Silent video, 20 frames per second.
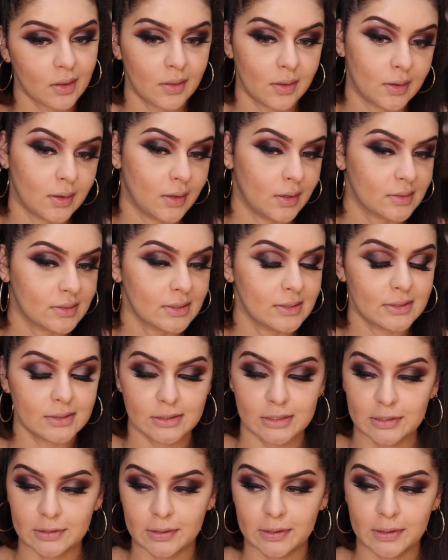Like you guys can
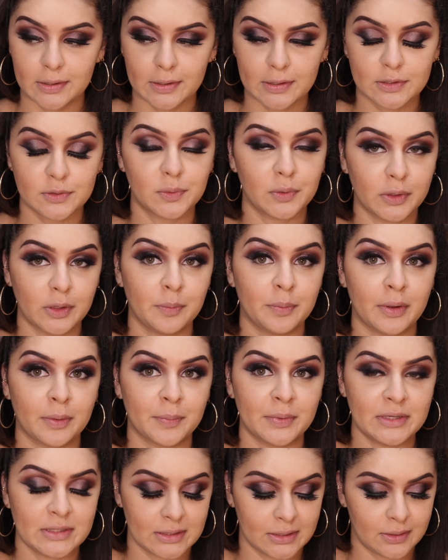see, like it's really
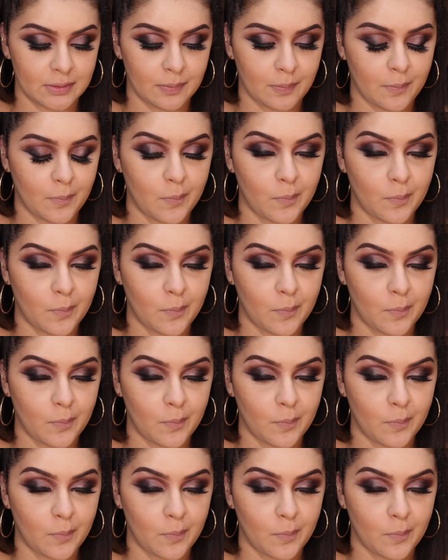pigmented.